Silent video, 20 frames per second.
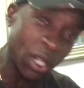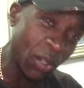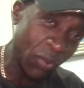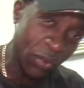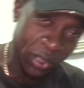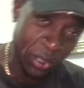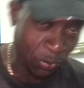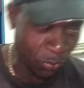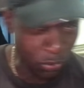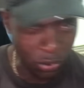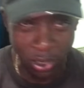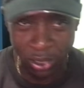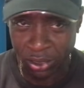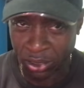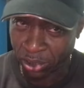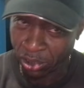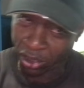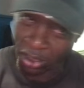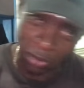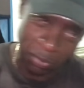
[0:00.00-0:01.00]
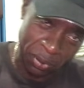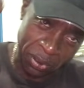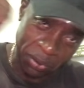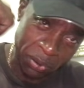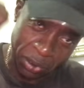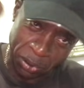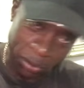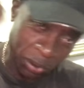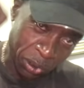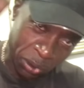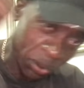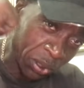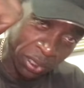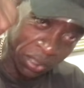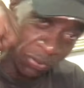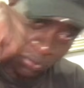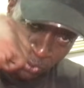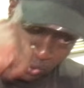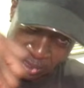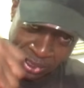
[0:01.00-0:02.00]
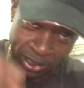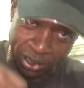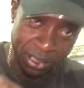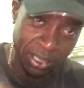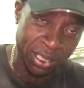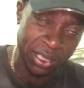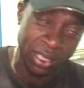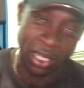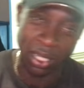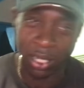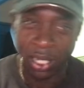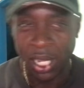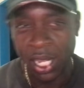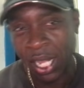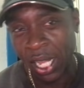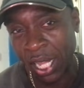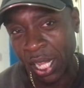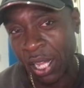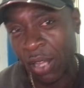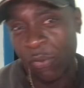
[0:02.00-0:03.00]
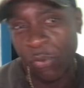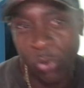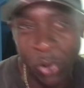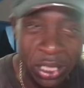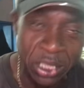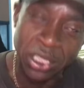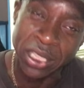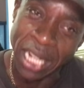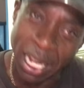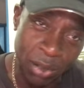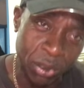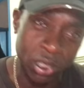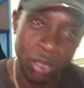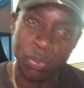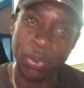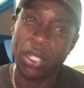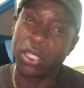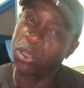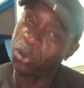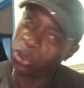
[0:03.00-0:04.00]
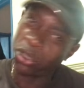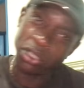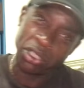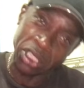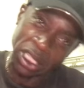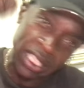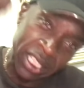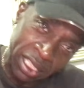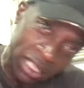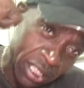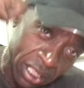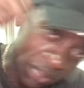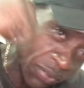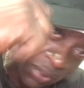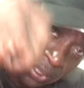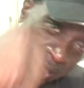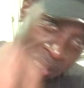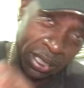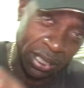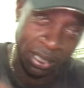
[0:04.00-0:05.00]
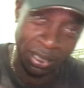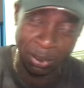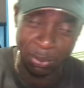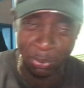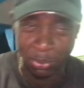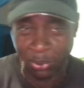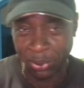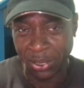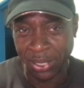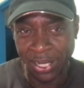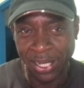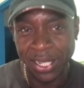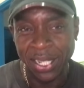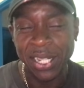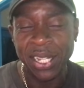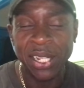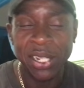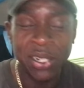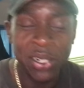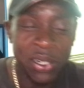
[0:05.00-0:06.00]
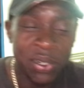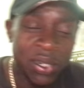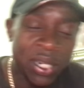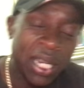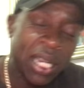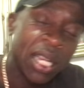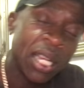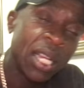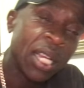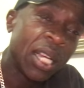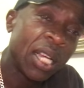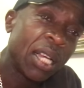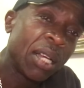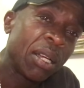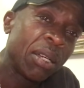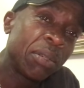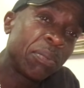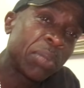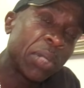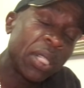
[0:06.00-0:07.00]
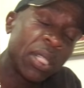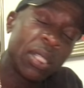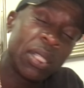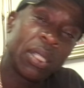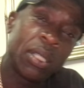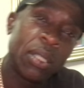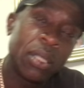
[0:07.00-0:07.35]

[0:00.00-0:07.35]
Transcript: over to France and she just shook her fist at her French counterpart. She was shaking her fist at them, right? But